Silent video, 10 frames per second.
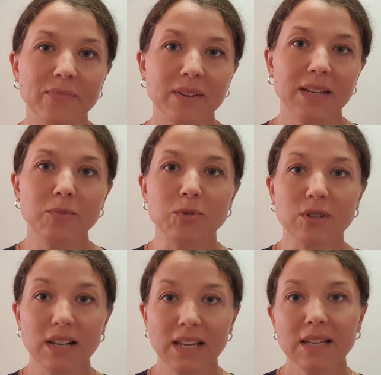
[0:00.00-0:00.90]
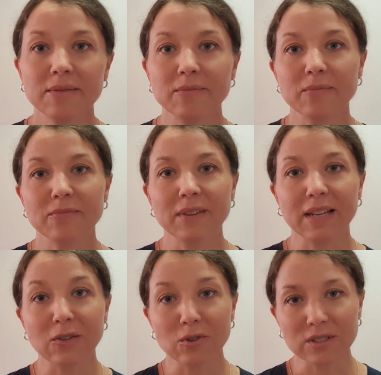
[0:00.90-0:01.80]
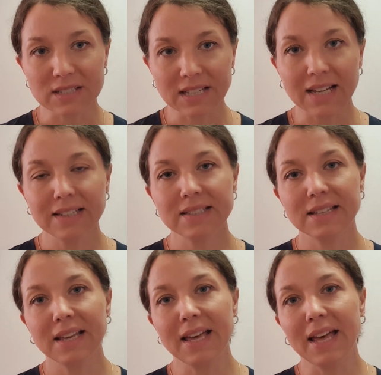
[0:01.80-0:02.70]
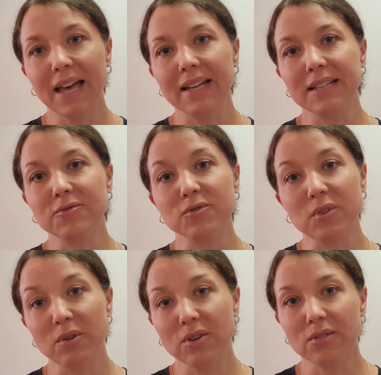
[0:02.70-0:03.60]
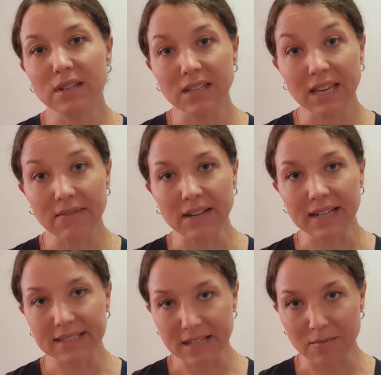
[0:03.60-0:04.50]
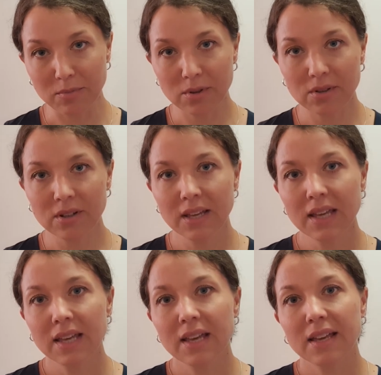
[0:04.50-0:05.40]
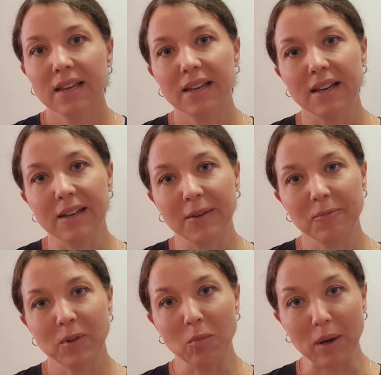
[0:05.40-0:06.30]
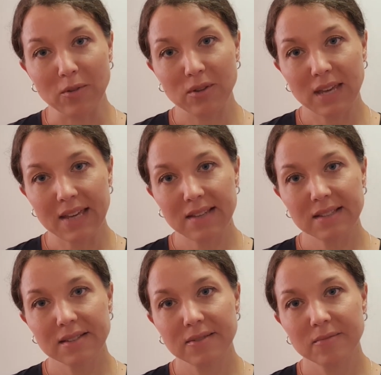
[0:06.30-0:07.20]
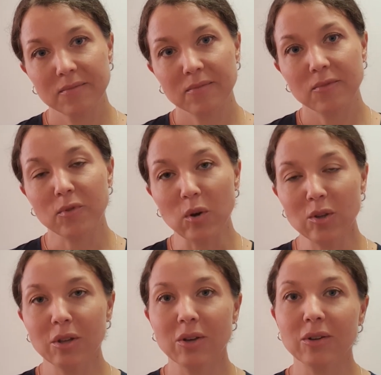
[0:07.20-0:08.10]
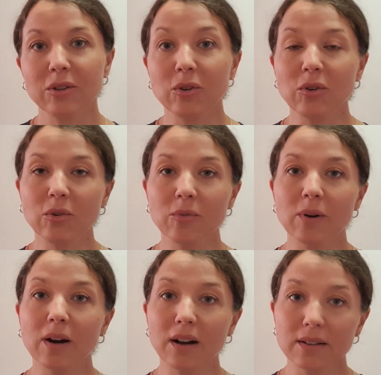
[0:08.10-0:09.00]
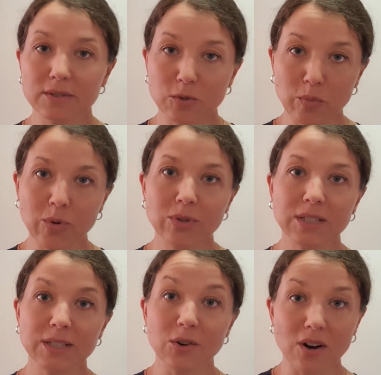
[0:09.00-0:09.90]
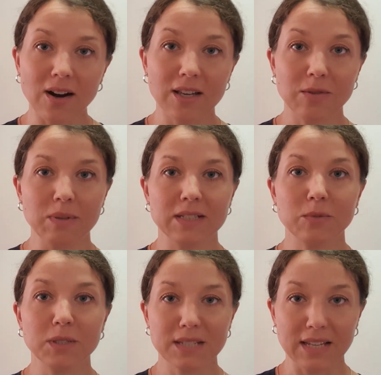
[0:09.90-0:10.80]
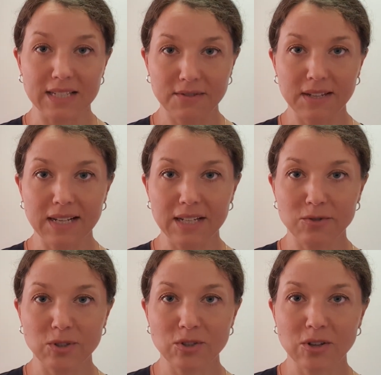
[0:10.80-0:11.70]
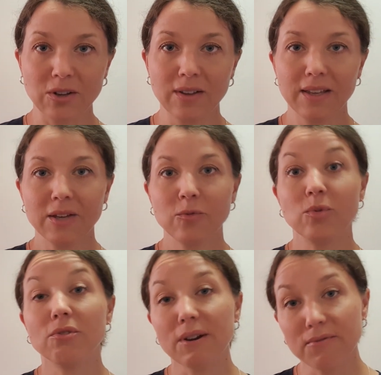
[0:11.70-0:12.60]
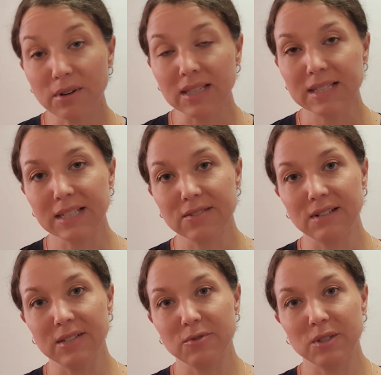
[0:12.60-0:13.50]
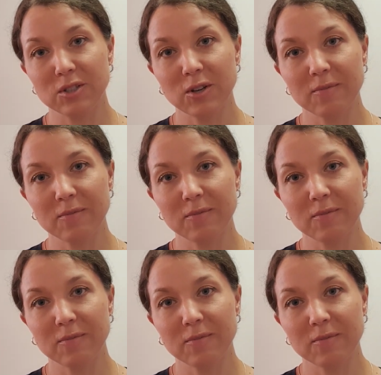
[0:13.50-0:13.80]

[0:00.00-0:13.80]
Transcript: It was clear and concise, and it was very good that you gave an example about the case. Further, you supported your arguments with scientific literature, with the referencing to literature.